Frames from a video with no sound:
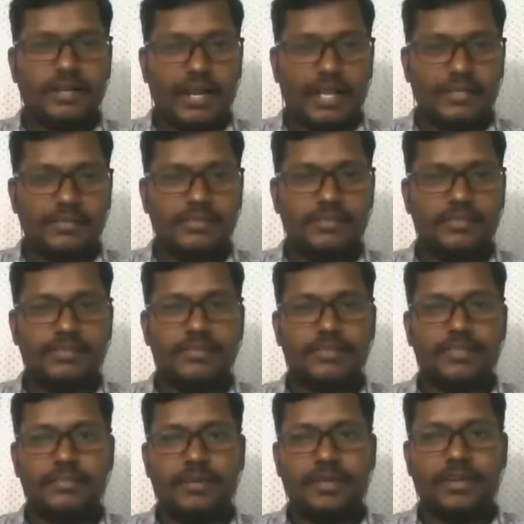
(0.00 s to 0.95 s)
classes,
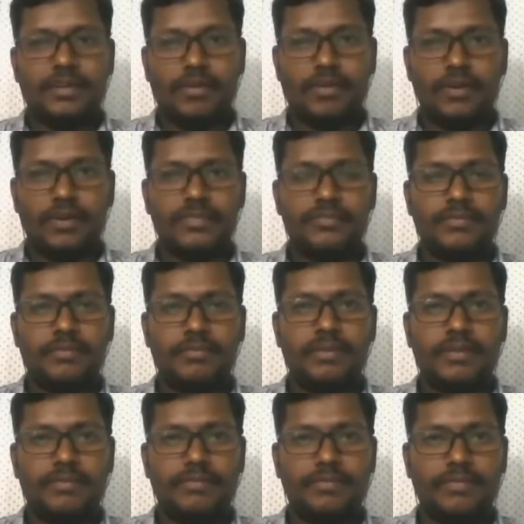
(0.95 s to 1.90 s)
this particular knowledge would be
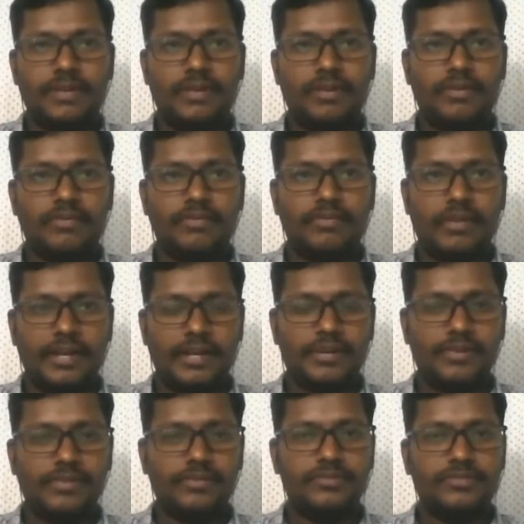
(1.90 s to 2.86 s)
definitely of
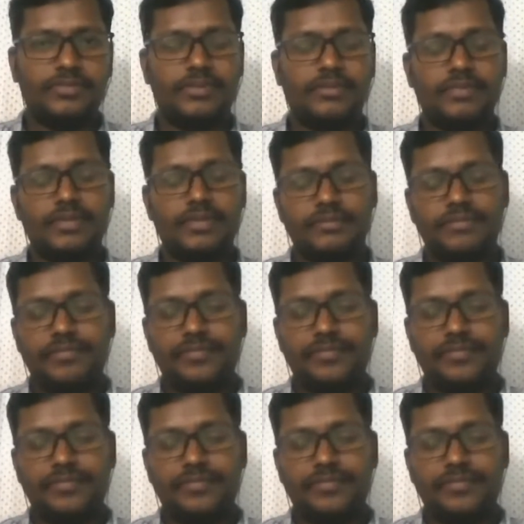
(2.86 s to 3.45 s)
great use for your